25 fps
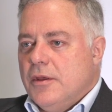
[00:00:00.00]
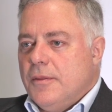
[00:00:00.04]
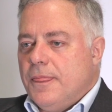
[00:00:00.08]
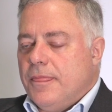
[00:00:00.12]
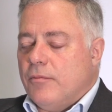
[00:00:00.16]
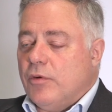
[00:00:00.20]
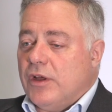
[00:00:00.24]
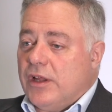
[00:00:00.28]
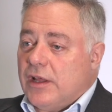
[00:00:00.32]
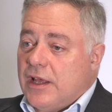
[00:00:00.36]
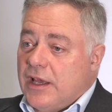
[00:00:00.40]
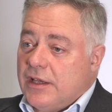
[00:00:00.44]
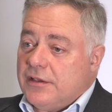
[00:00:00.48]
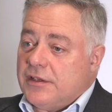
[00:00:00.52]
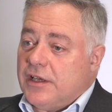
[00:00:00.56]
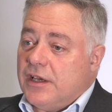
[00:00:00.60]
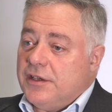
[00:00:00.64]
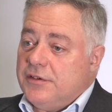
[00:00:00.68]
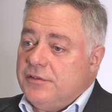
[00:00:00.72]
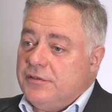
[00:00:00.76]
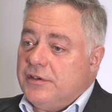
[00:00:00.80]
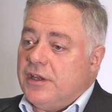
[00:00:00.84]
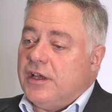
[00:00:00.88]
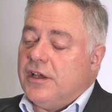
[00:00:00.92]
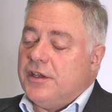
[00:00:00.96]
Well,
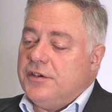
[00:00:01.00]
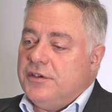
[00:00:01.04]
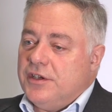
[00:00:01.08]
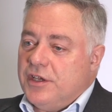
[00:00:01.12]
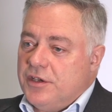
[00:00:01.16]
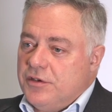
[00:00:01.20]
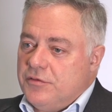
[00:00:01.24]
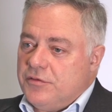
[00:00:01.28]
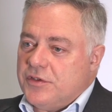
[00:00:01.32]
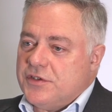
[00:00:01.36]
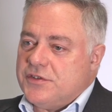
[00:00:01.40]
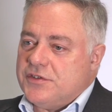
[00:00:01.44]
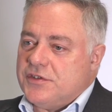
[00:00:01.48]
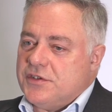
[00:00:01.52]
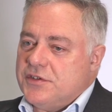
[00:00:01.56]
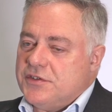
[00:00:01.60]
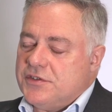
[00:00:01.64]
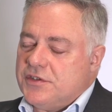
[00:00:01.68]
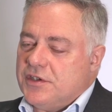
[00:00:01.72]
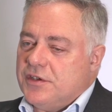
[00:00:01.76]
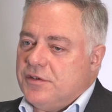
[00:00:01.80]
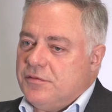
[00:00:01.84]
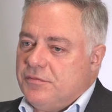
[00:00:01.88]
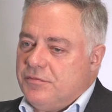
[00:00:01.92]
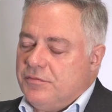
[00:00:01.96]
I know this
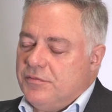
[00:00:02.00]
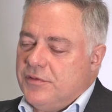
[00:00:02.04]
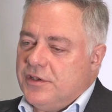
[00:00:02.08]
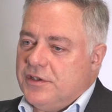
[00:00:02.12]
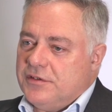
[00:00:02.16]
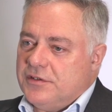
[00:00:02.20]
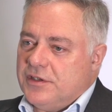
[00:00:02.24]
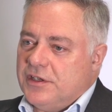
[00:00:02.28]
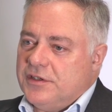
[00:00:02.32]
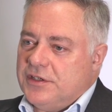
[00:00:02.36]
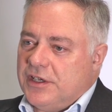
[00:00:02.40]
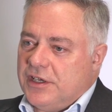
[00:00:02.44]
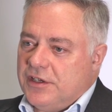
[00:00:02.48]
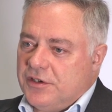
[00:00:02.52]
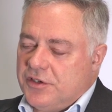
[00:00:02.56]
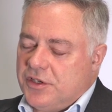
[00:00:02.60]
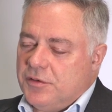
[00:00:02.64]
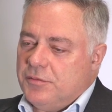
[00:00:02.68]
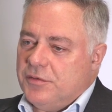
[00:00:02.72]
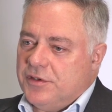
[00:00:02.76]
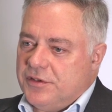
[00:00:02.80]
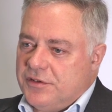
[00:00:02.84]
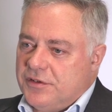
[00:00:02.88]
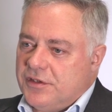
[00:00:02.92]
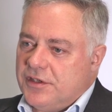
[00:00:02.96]
is an
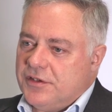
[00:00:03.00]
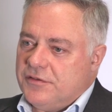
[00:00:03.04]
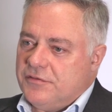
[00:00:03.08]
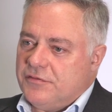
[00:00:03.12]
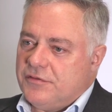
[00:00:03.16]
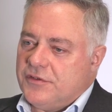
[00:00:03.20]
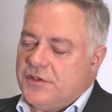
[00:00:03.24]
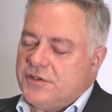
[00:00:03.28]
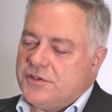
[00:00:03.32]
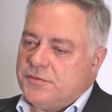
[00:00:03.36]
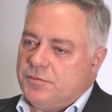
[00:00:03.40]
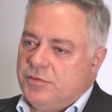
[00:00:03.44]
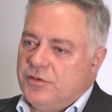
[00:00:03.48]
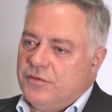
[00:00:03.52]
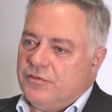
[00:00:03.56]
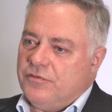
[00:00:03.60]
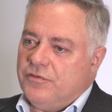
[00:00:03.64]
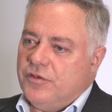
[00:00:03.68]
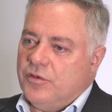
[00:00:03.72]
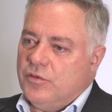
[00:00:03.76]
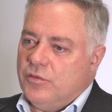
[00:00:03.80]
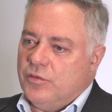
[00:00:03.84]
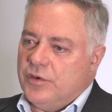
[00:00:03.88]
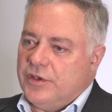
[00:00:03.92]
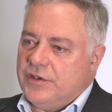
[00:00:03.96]
argument that's put
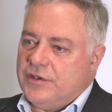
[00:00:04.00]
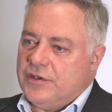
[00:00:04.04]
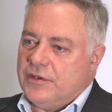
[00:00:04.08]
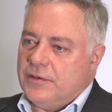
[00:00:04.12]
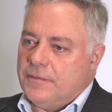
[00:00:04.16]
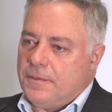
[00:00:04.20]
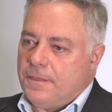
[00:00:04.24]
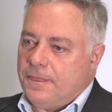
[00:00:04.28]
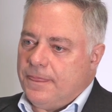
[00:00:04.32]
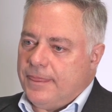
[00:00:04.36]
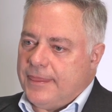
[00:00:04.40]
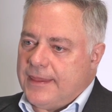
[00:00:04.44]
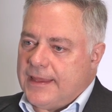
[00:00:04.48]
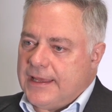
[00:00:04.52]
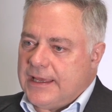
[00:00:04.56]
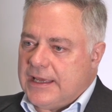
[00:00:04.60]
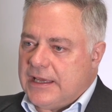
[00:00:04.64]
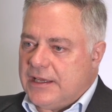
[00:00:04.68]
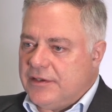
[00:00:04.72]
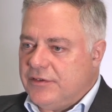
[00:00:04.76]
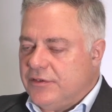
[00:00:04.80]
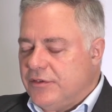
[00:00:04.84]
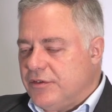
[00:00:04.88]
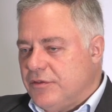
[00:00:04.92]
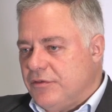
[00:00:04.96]
forward,
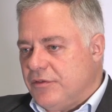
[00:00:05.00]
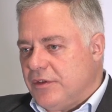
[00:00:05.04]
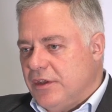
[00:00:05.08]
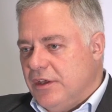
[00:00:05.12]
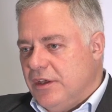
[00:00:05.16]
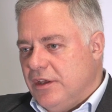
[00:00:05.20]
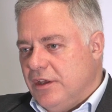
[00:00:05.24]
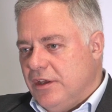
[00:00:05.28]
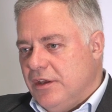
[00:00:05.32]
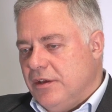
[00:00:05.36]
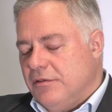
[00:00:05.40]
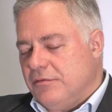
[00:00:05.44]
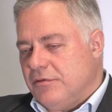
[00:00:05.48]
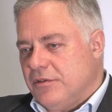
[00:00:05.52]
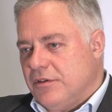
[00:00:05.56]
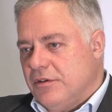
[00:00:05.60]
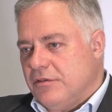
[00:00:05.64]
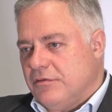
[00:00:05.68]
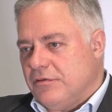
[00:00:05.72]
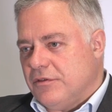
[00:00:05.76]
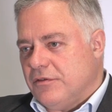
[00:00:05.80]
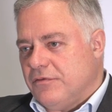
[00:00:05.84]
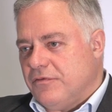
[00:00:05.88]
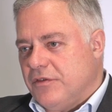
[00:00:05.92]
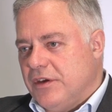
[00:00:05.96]
and
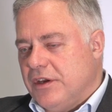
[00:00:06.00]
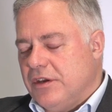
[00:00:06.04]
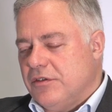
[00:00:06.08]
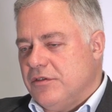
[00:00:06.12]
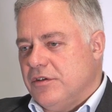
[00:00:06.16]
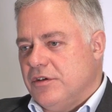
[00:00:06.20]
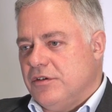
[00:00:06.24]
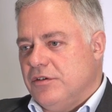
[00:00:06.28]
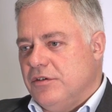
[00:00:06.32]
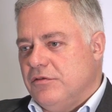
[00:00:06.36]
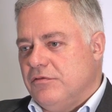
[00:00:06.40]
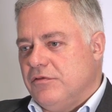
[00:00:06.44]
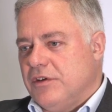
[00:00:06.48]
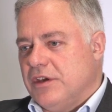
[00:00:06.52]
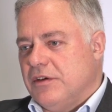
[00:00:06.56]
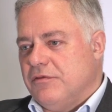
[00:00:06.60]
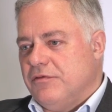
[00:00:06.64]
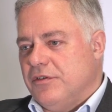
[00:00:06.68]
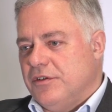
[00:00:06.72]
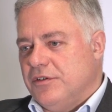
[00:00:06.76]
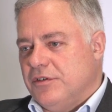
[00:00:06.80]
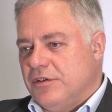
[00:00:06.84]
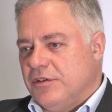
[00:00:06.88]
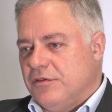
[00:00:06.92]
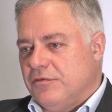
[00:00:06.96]
the figure that you've
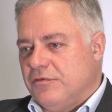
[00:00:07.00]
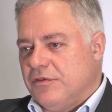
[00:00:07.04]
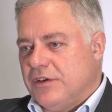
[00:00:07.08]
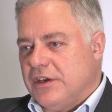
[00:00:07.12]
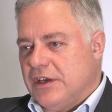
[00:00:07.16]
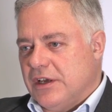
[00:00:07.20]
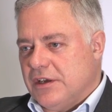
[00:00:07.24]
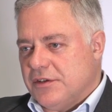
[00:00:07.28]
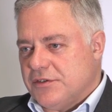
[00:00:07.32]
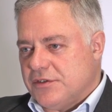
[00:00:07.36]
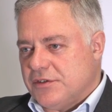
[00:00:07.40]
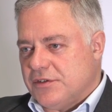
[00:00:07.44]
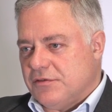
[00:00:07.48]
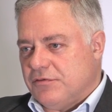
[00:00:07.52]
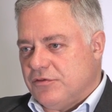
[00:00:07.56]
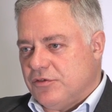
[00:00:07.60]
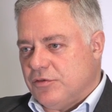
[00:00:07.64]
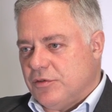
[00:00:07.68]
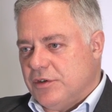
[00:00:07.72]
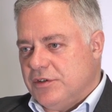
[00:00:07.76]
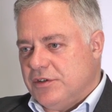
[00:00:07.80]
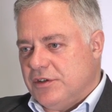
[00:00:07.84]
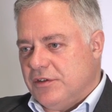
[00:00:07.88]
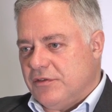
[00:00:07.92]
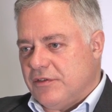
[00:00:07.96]
given of cuts of
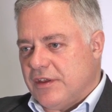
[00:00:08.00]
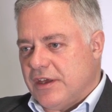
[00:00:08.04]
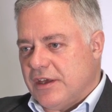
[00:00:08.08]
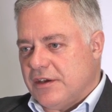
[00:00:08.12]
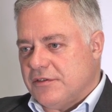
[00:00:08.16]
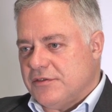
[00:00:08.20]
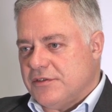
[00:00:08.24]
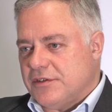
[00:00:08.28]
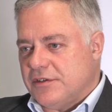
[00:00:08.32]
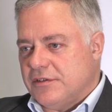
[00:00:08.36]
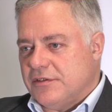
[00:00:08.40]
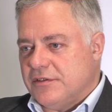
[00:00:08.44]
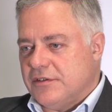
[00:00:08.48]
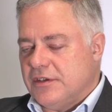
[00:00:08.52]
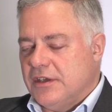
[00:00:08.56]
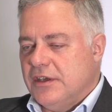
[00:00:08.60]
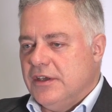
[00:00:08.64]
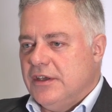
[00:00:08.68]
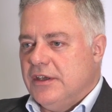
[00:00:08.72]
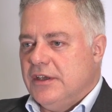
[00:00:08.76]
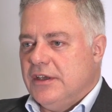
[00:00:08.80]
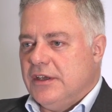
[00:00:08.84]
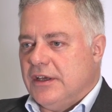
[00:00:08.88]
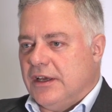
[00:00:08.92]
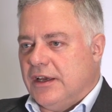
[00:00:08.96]
20,000,
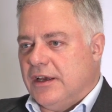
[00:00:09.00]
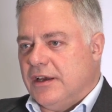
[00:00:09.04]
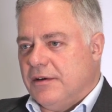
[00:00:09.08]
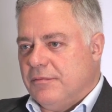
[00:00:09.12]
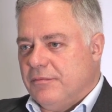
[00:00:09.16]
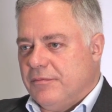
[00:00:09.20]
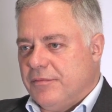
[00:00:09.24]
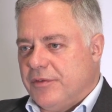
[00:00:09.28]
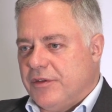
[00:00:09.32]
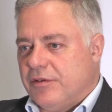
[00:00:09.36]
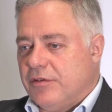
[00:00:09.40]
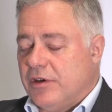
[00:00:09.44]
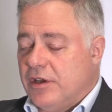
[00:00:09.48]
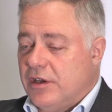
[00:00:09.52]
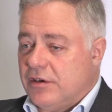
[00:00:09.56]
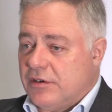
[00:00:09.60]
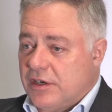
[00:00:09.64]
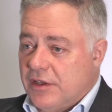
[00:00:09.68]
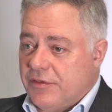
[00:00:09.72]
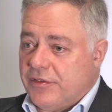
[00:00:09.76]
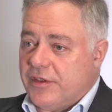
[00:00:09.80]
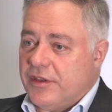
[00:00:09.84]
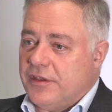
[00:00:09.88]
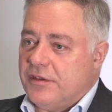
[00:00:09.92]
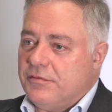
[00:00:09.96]
there are
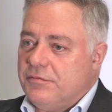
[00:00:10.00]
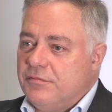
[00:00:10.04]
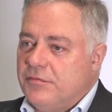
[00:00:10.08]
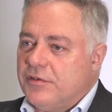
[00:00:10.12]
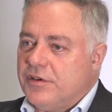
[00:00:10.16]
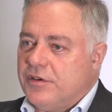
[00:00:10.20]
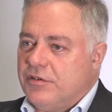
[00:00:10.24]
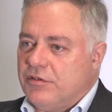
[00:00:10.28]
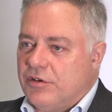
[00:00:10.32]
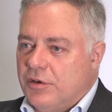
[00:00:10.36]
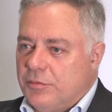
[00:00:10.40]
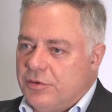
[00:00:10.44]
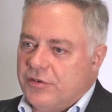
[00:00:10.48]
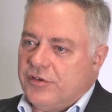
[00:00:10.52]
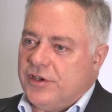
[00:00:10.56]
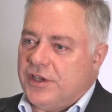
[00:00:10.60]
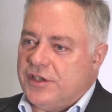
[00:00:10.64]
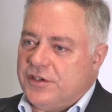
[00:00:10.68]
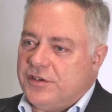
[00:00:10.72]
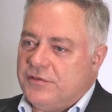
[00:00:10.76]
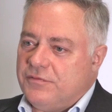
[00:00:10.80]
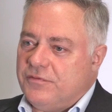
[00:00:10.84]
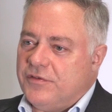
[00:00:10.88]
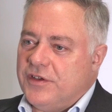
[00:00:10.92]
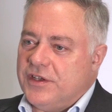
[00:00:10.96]
other
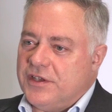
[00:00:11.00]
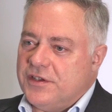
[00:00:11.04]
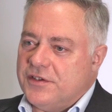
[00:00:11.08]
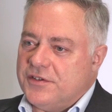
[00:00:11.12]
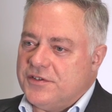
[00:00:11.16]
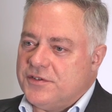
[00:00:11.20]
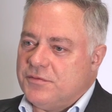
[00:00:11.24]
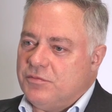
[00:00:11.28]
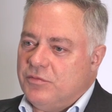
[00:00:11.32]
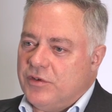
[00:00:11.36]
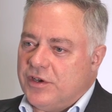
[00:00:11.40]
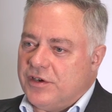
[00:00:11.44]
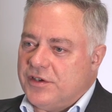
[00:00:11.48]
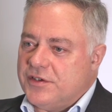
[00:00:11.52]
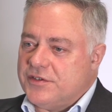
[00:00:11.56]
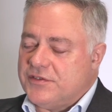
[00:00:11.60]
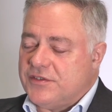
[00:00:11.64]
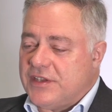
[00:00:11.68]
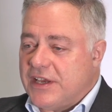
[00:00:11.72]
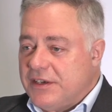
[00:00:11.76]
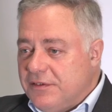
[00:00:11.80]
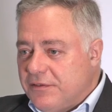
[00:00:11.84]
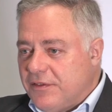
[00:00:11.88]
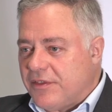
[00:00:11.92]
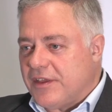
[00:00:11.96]
corroborated figures where it's
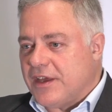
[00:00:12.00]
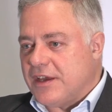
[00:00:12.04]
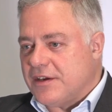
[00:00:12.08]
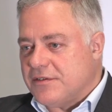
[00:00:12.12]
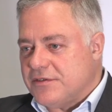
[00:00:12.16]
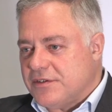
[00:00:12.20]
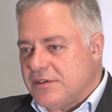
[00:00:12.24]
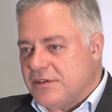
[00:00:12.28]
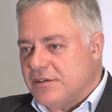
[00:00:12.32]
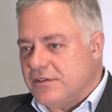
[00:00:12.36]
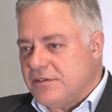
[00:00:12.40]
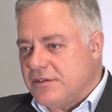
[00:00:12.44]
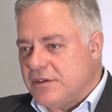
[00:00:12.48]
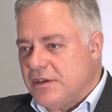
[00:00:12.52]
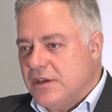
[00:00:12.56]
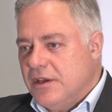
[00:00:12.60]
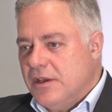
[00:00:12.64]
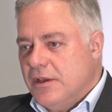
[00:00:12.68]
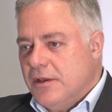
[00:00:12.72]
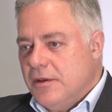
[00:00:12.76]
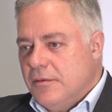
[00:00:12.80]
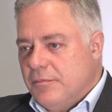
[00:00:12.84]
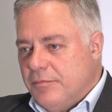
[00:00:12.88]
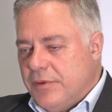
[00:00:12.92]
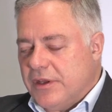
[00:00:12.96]
10,000,
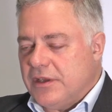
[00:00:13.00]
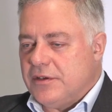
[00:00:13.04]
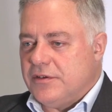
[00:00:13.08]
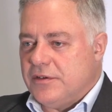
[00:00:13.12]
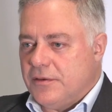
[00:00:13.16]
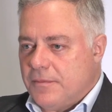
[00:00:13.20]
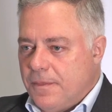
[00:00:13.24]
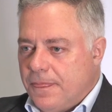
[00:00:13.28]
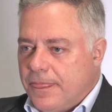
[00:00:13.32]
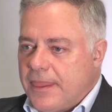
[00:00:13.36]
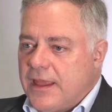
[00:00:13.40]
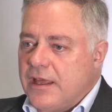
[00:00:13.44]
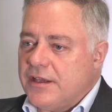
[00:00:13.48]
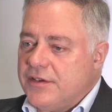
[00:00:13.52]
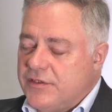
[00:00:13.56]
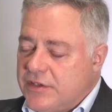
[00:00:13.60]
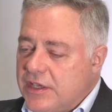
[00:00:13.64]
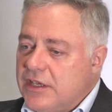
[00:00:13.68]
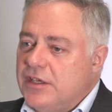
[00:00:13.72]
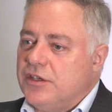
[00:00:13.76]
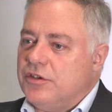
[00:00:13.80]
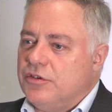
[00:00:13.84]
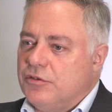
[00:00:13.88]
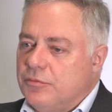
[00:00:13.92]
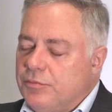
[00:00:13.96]
but I
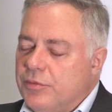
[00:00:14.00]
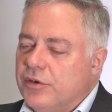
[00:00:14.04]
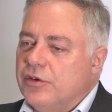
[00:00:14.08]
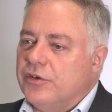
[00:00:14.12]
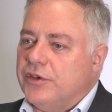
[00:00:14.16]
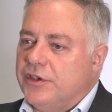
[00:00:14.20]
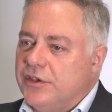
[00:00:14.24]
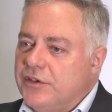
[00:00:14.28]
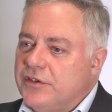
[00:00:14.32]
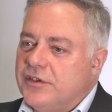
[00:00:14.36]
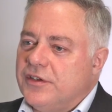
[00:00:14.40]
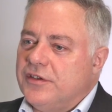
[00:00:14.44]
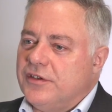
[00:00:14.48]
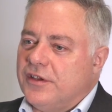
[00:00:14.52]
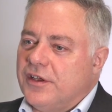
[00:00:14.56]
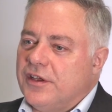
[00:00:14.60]
take your point.